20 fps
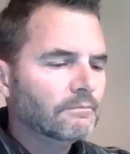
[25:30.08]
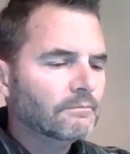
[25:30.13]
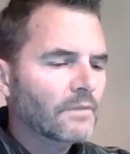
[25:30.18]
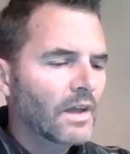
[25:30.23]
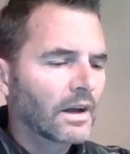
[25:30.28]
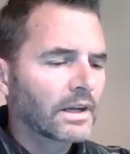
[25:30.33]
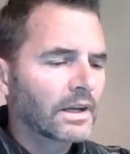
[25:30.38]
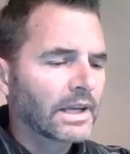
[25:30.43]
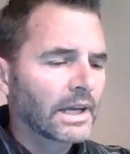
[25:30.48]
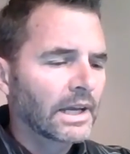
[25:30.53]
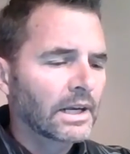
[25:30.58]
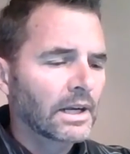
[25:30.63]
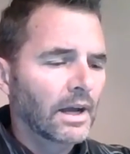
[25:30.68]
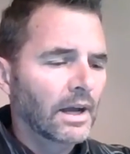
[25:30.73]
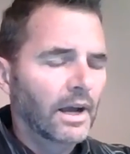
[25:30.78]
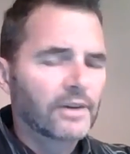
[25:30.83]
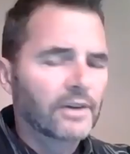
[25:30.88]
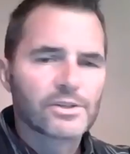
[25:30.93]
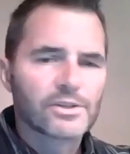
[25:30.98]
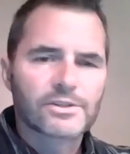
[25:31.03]
again,
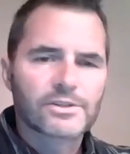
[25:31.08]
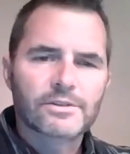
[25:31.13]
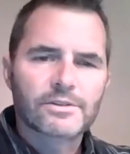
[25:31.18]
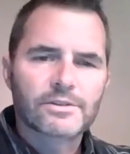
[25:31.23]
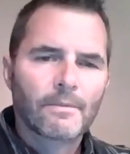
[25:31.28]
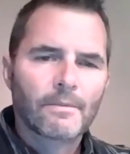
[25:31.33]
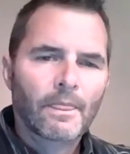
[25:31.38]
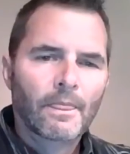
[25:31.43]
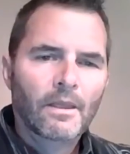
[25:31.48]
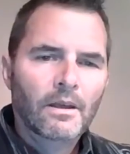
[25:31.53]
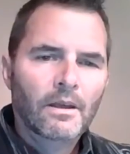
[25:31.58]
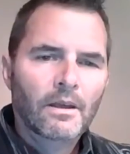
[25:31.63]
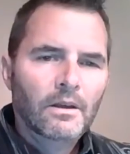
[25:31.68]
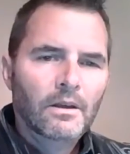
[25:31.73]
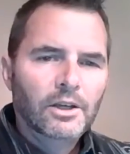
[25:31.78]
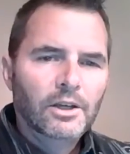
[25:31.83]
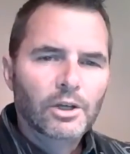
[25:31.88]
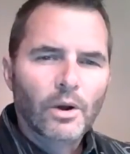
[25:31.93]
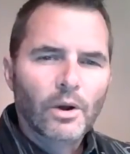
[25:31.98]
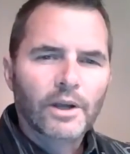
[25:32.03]
I just,
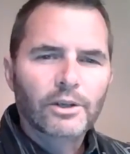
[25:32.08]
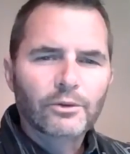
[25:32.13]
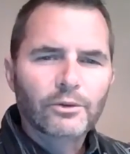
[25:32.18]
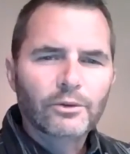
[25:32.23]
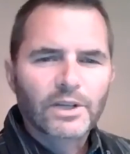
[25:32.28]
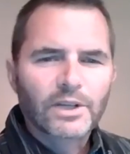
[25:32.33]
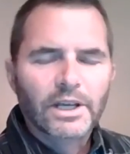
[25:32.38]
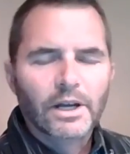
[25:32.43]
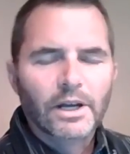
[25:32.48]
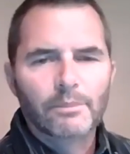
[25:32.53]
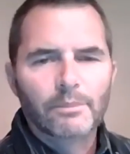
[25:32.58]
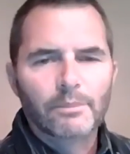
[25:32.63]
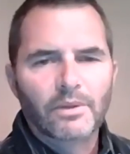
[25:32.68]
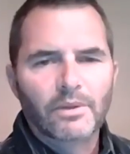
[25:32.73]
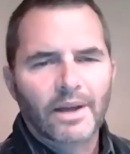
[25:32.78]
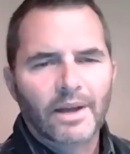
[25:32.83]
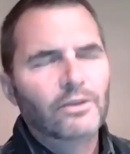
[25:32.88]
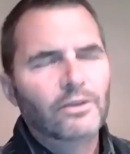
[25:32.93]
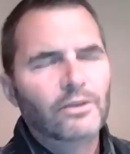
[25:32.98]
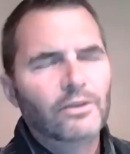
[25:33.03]
I used to
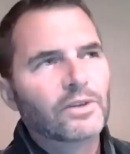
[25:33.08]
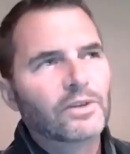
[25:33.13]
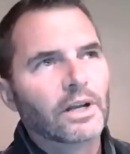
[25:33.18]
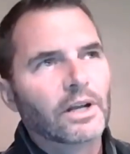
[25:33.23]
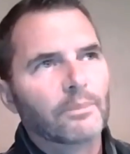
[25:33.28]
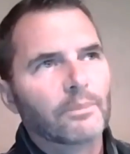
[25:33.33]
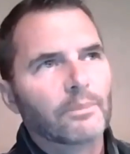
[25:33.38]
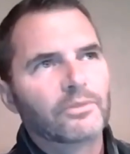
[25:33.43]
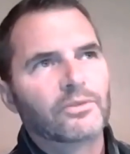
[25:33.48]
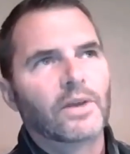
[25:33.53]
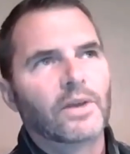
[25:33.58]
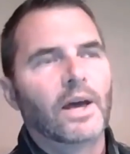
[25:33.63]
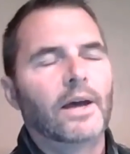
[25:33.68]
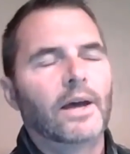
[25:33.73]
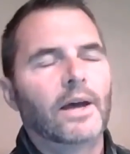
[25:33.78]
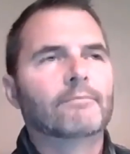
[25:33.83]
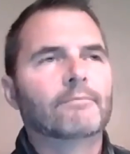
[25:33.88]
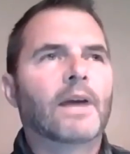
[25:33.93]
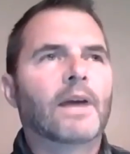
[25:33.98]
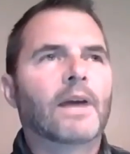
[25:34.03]
get
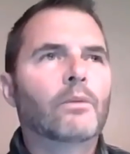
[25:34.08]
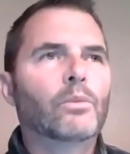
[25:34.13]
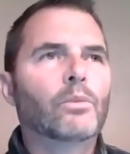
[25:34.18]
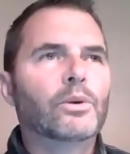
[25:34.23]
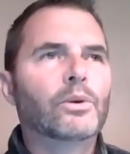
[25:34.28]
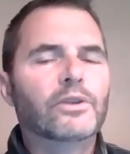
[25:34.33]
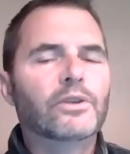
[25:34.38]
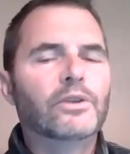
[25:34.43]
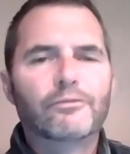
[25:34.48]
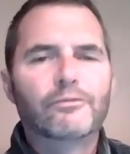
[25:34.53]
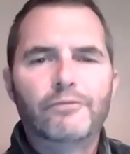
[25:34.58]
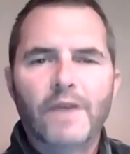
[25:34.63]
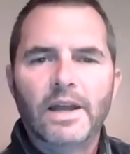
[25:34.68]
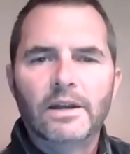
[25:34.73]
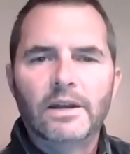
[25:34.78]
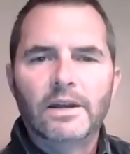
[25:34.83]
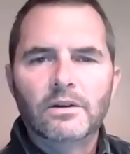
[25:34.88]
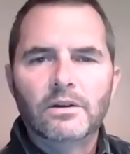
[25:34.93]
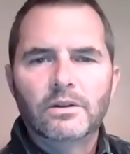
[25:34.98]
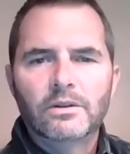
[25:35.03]
upset and would
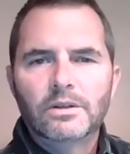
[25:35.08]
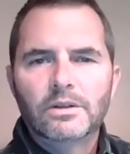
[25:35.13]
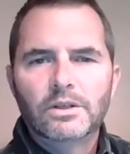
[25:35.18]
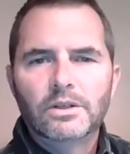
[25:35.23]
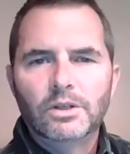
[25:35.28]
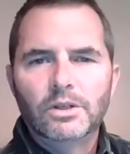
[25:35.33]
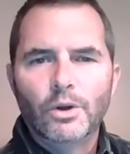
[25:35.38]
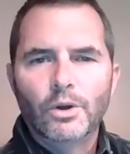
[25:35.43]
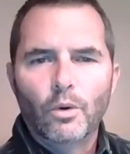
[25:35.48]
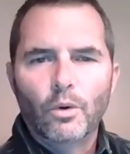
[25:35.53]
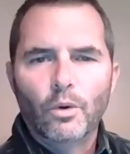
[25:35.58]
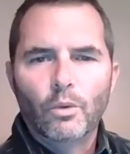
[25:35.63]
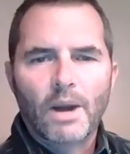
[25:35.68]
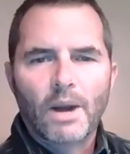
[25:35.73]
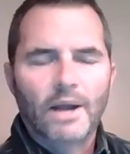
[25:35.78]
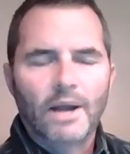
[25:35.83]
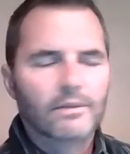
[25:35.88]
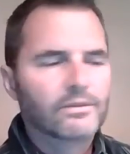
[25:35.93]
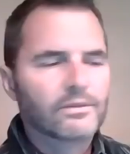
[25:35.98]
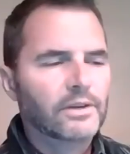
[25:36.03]
defend,
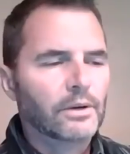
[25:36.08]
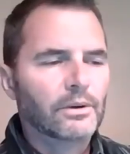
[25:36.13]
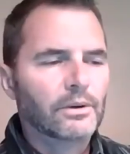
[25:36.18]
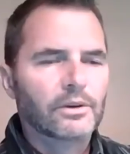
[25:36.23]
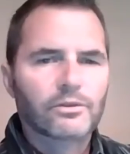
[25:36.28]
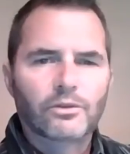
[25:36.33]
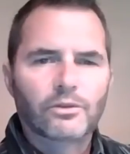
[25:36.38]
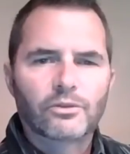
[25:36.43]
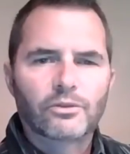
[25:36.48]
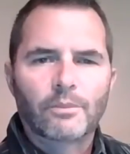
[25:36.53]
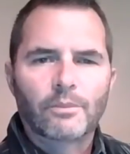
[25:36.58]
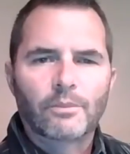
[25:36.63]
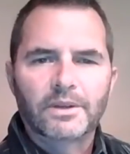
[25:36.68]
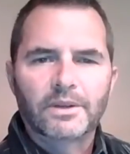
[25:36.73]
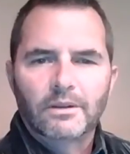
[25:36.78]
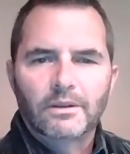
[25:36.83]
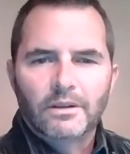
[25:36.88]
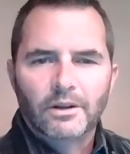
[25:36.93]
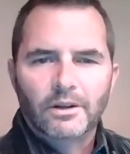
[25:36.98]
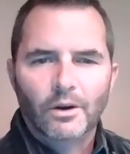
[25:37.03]
my theories or
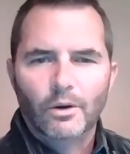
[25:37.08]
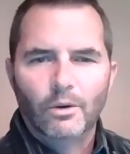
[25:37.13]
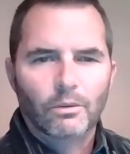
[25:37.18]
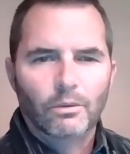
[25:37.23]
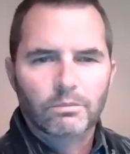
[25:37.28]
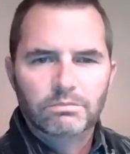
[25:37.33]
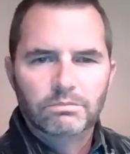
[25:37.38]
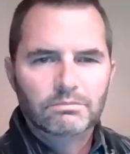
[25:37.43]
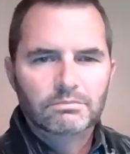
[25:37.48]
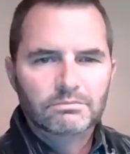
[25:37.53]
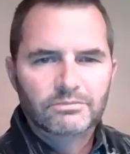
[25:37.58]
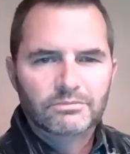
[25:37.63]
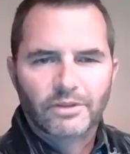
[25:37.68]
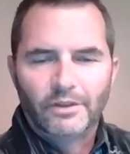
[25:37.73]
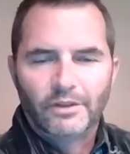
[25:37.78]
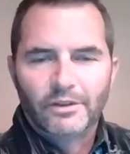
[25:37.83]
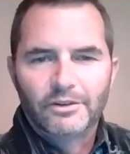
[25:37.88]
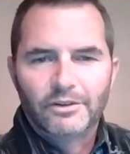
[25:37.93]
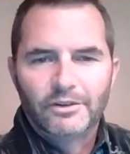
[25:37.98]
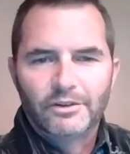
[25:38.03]
something, to
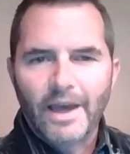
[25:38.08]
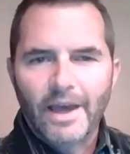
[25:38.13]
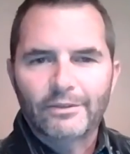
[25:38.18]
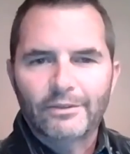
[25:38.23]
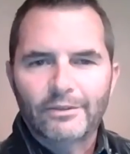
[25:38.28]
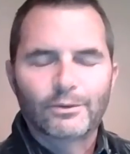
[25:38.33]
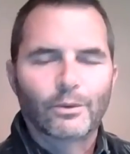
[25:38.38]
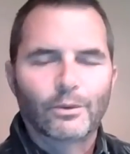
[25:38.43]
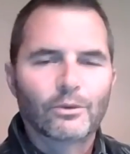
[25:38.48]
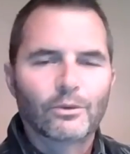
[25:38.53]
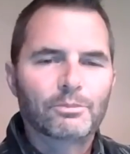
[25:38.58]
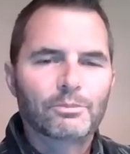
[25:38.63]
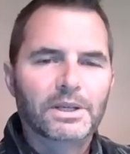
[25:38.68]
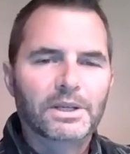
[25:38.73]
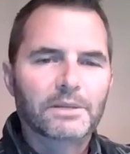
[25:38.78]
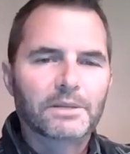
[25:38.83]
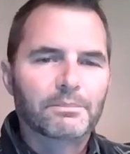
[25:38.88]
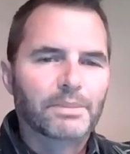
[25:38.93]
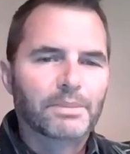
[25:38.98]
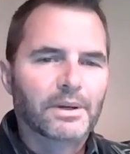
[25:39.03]
the death, so to
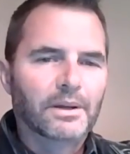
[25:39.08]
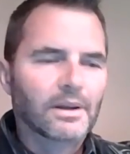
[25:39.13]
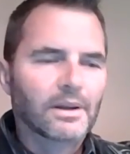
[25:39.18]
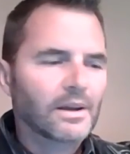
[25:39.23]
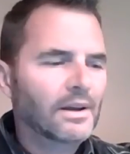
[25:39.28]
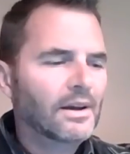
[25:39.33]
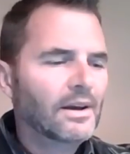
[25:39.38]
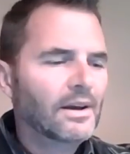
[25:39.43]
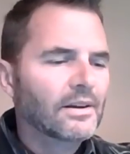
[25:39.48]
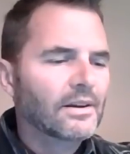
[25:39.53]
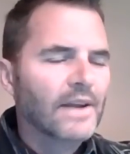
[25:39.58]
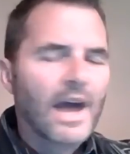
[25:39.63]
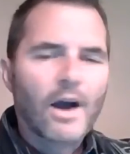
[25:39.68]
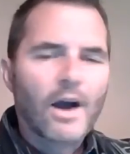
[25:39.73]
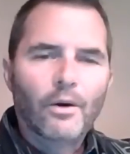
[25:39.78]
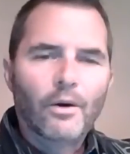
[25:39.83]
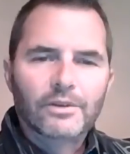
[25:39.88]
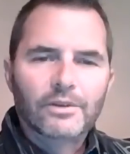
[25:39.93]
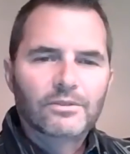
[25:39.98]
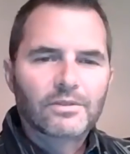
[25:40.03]
speak. But
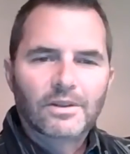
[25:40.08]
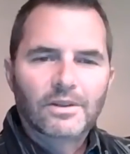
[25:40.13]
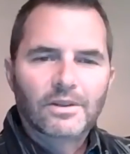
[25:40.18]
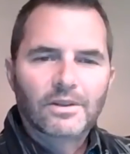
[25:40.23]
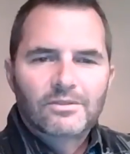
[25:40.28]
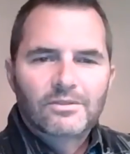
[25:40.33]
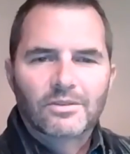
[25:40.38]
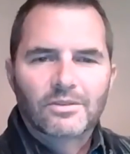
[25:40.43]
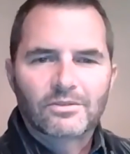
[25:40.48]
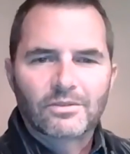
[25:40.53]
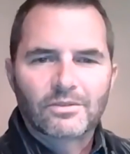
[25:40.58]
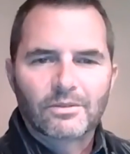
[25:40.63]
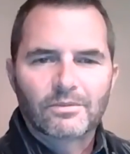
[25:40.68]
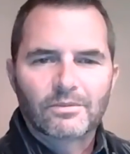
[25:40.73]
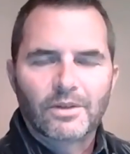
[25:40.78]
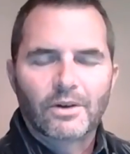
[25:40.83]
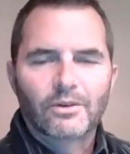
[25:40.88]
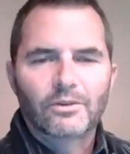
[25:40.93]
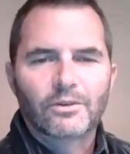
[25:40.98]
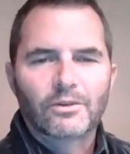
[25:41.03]
now it's just
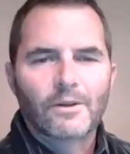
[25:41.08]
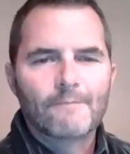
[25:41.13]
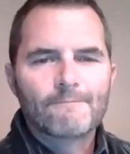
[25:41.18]
that